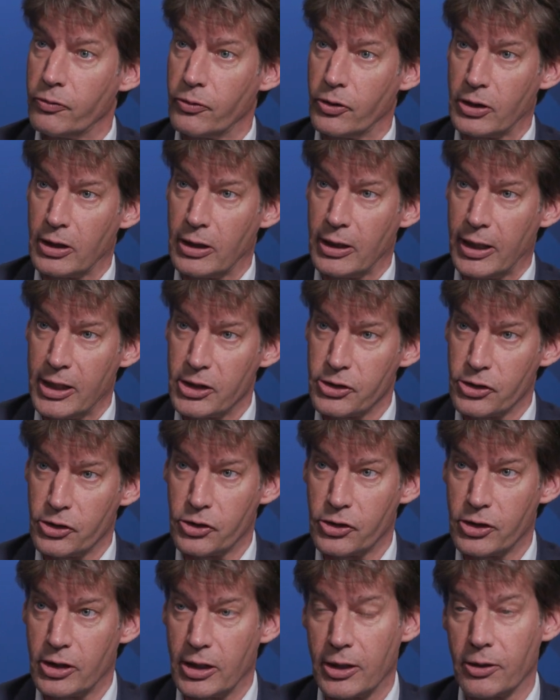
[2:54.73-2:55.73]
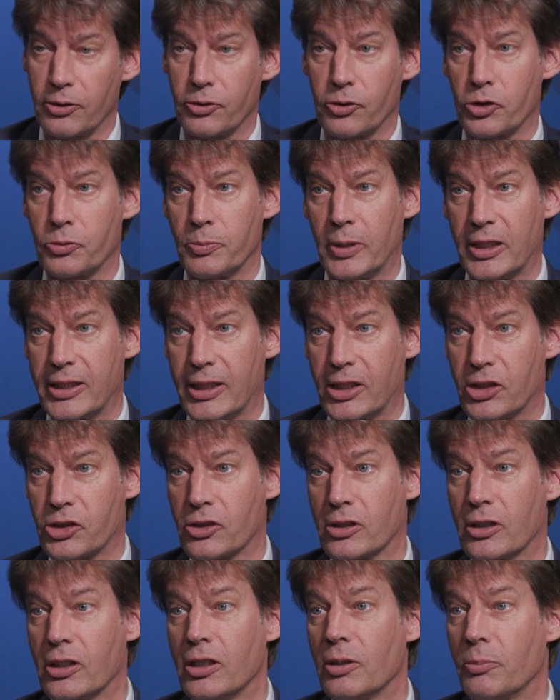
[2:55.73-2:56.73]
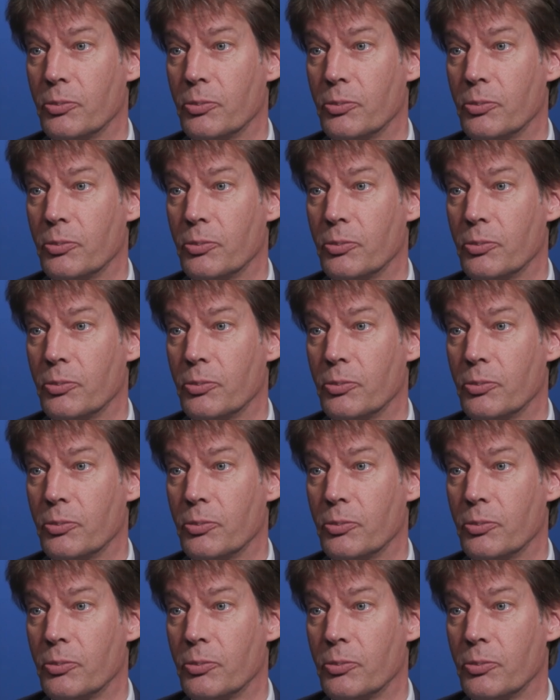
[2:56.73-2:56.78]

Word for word: fertilizers, in cosmetics,